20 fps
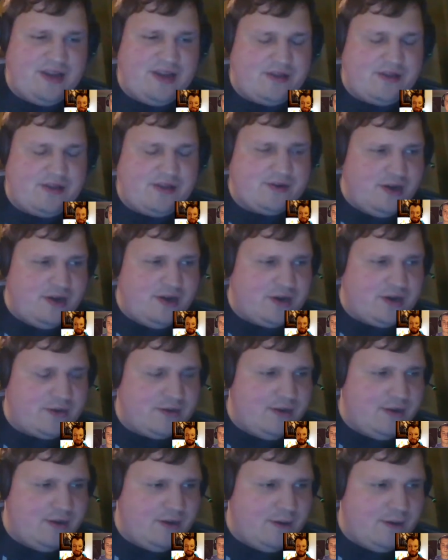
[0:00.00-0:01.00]
that regard.
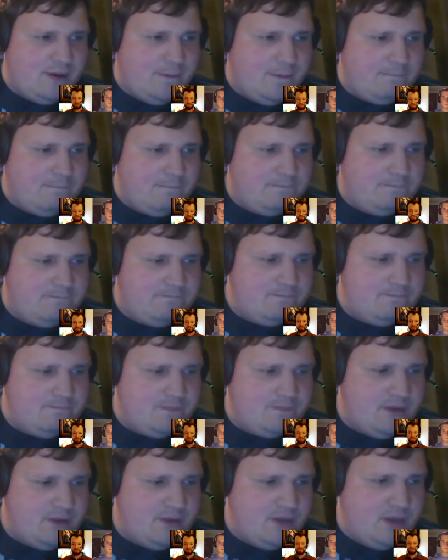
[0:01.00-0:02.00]

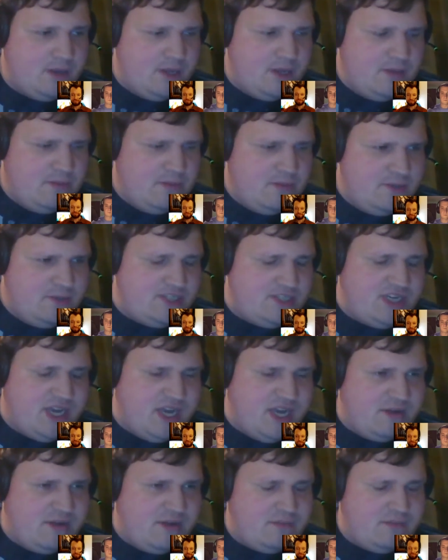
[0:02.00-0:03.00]
But
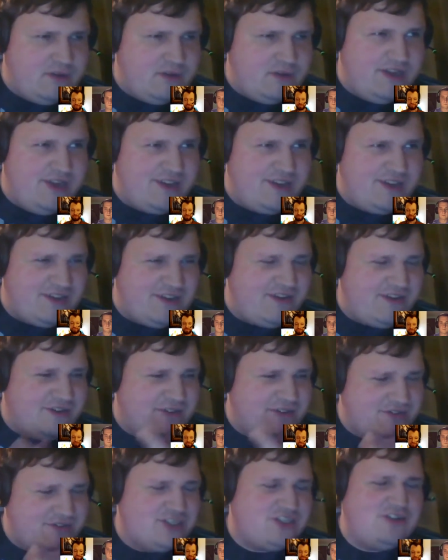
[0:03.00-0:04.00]
yeah,
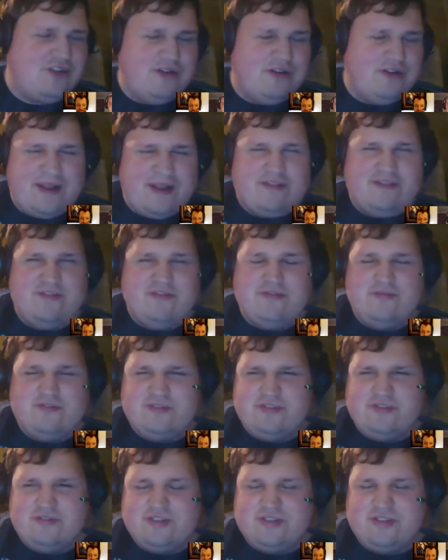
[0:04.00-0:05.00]
just going back to
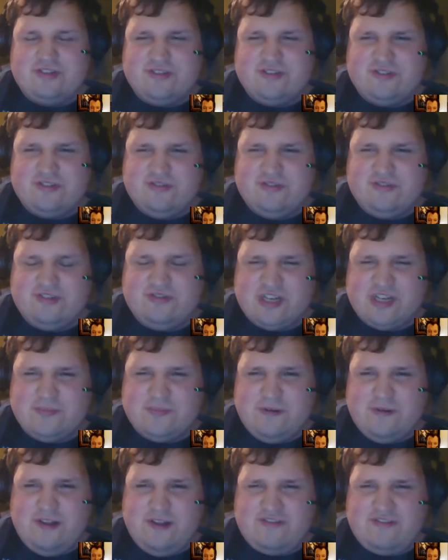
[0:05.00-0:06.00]
Stretch
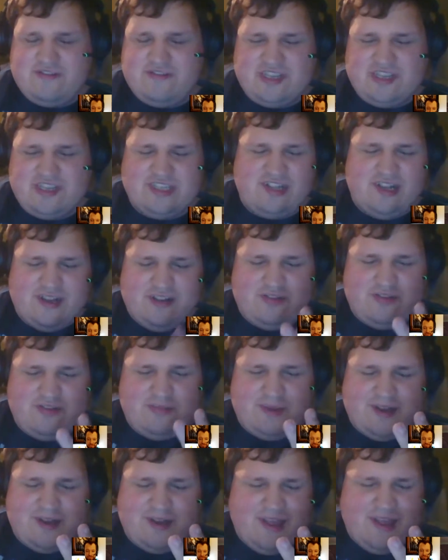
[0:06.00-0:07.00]
Mo, just a little
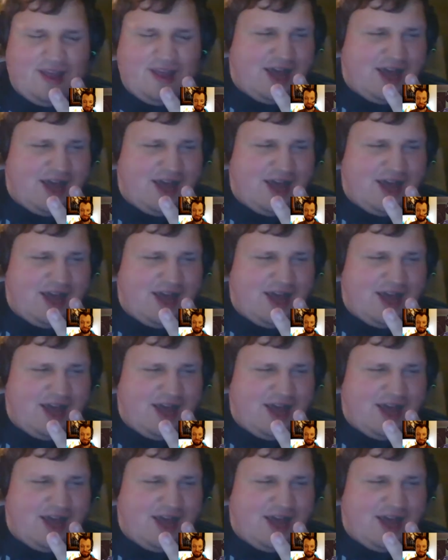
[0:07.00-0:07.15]
bit.